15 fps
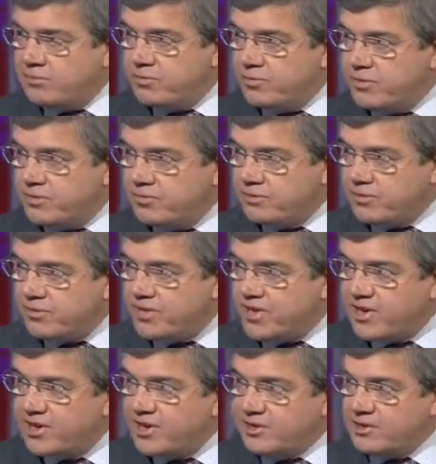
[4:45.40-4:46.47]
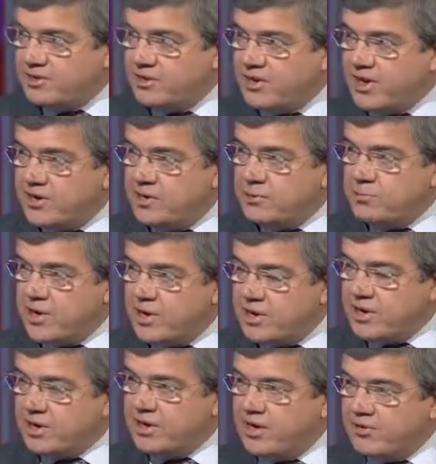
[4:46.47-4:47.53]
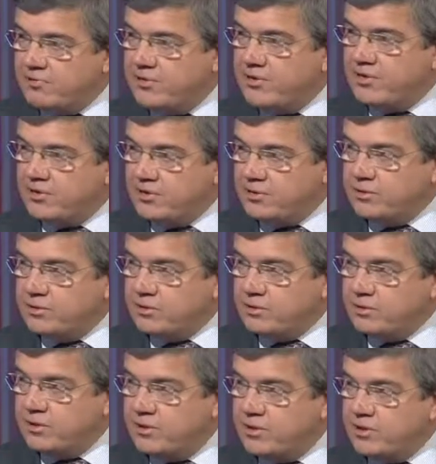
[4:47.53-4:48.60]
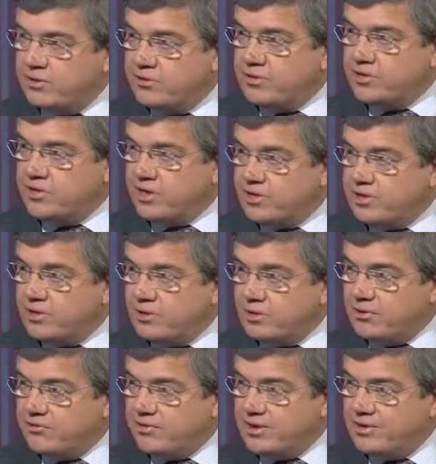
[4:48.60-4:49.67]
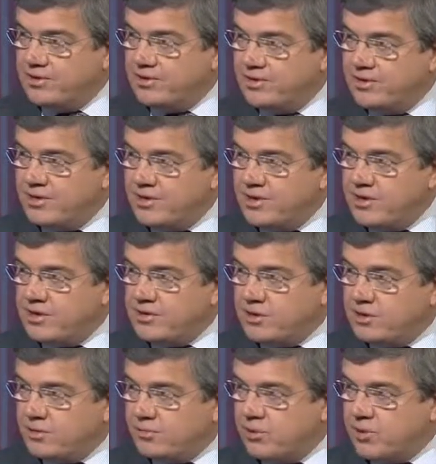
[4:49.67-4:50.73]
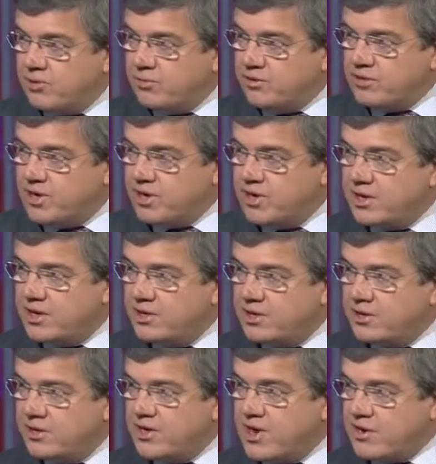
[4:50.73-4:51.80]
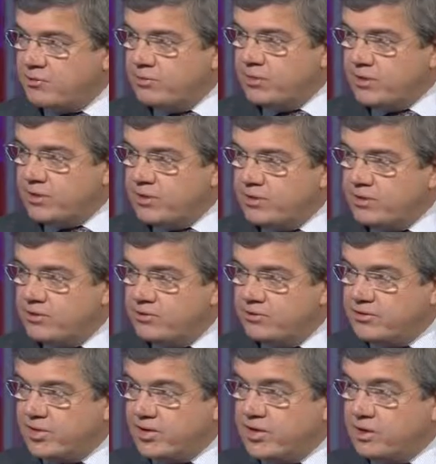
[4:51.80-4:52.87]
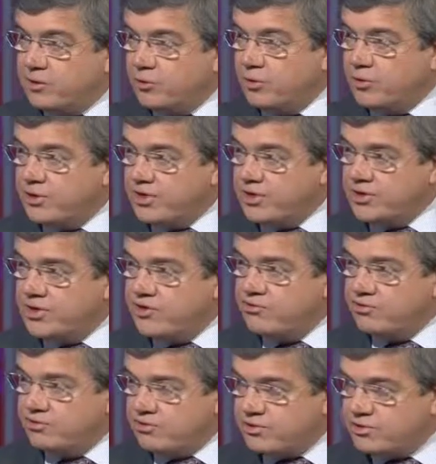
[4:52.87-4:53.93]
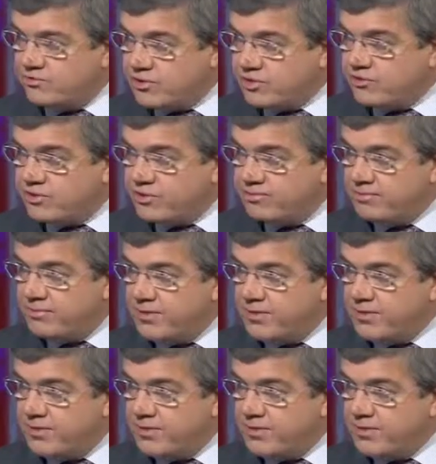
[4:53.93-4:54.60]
the thing is that underpinning everything they do, there is an ideology. So when you're attacking a network, you're attacking an organisation or a structure.